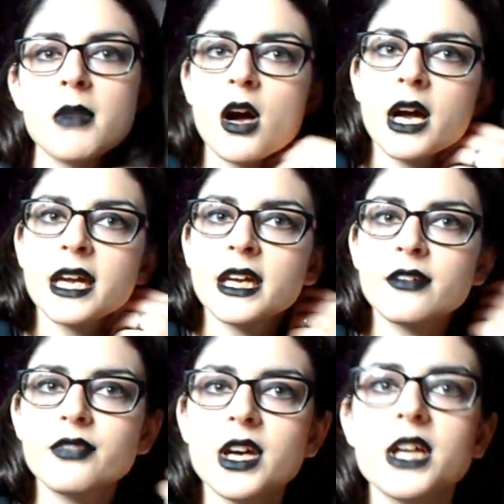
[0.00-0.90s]
My
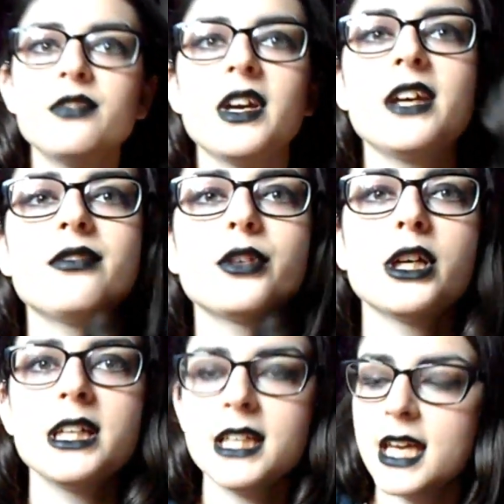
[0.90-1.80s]
third
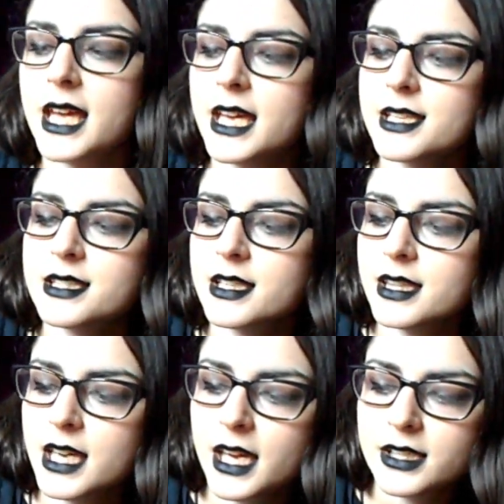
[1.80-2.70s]
favourite is
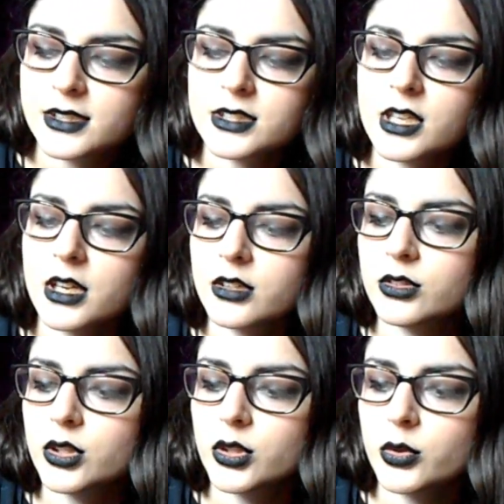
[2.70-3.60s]
this
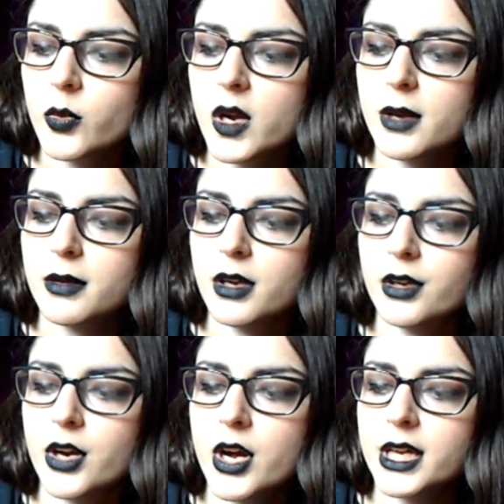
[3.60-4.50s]
new
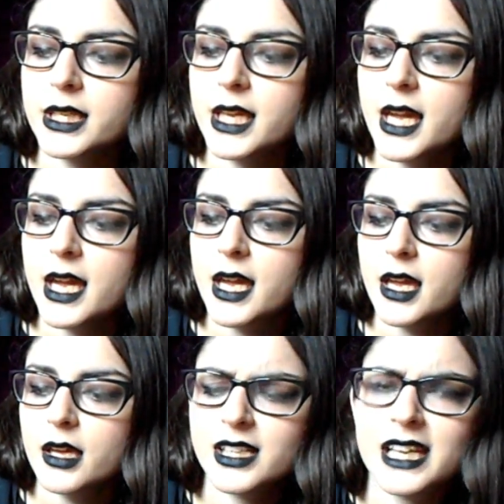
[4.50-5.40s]

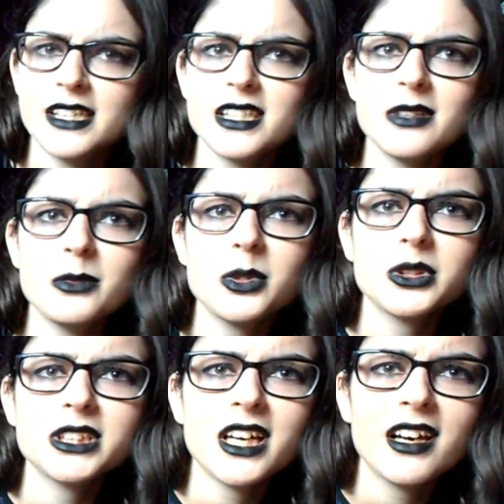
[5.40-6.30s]
Garnier cleansing
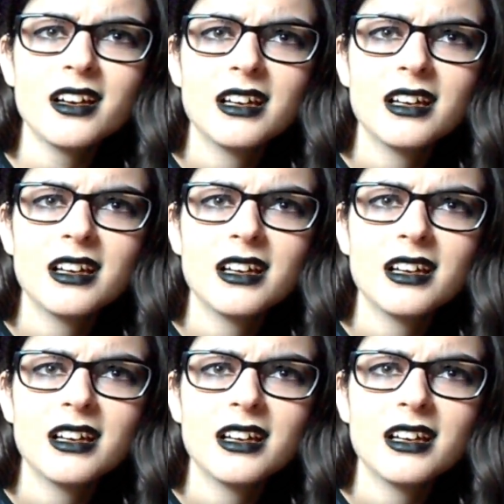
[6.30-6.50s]
water